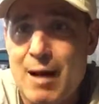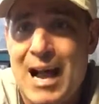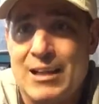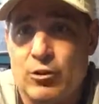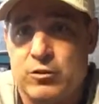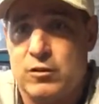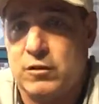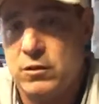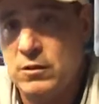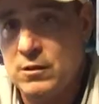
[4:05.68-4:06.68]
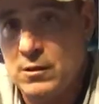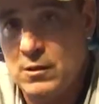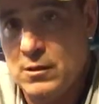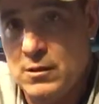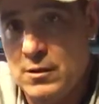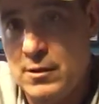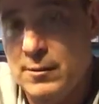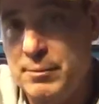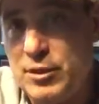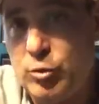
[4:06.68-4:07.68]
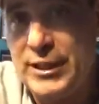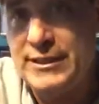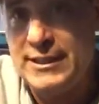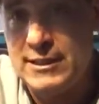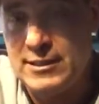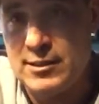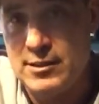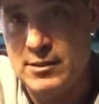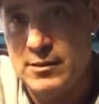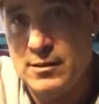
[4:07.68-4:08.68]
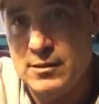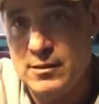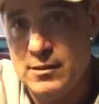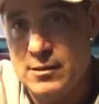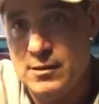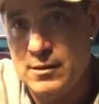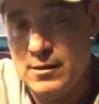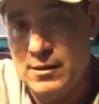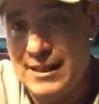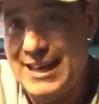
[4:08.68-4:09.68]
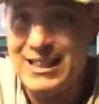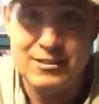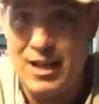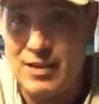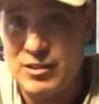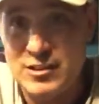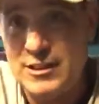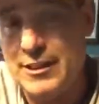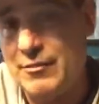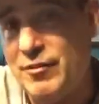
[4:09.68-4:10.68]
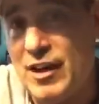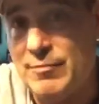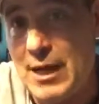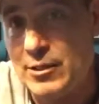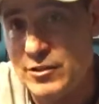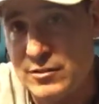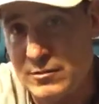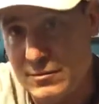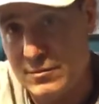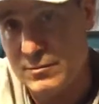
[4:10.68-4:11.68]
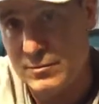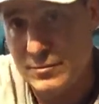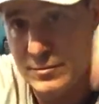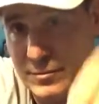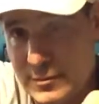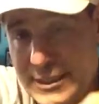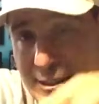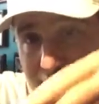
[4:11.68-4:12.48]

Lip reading: miles between these. And I obviously can't get 5 miles down